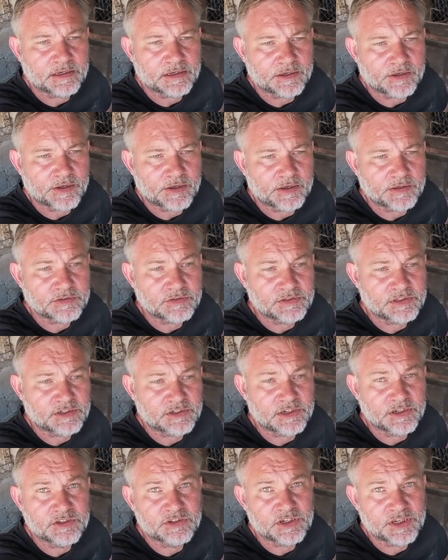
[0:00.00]
So it's
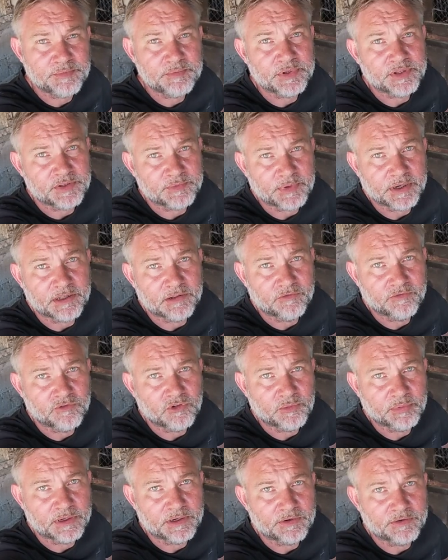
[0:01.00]
actually cheaper to buy the
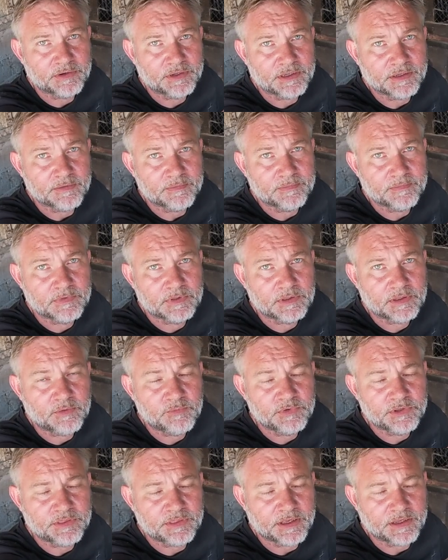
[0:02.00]
4-panel kit,
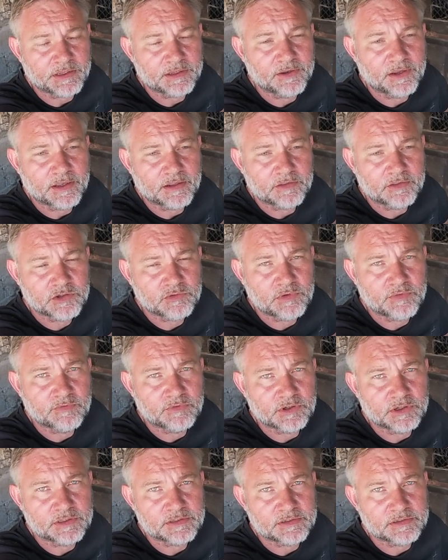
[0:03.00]
and with that you get 2
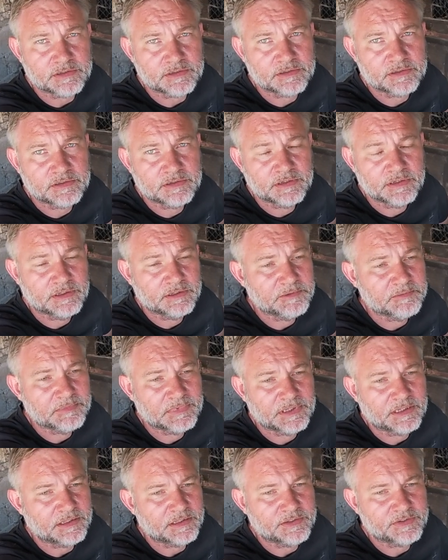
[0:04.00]
inverters and
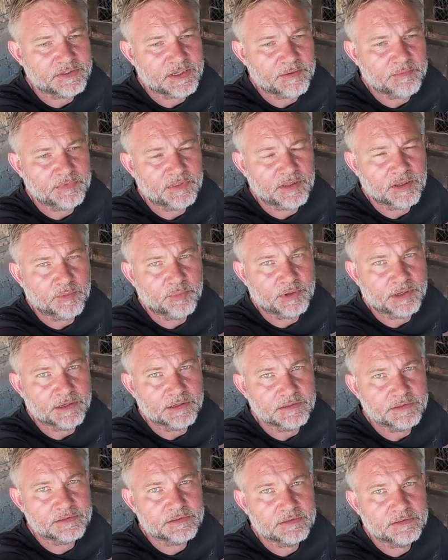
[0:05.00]
the same thing
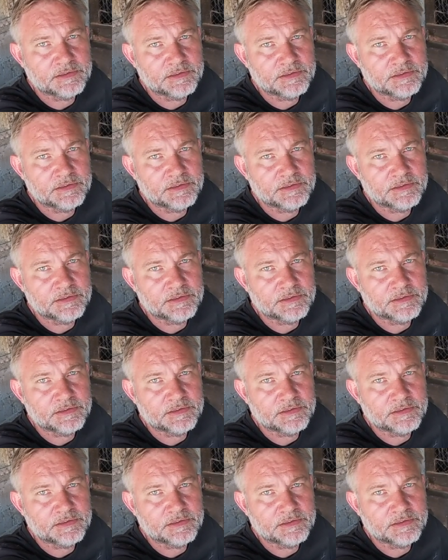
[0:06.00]
applies.